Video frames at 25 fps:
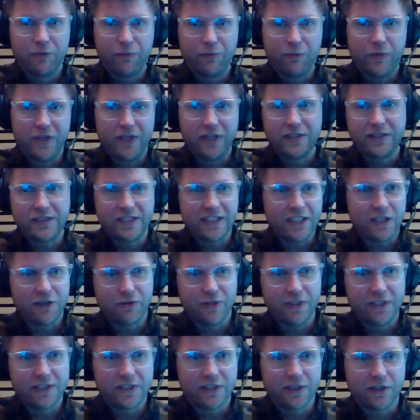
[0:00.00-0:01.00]
we
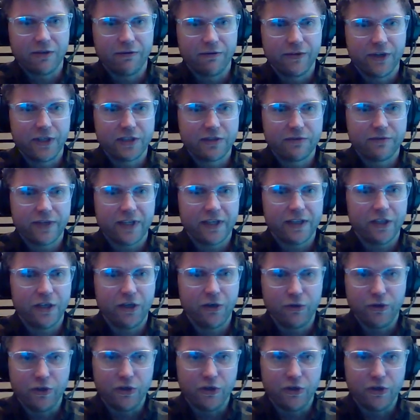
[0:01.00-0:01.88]
decreased the conversion value,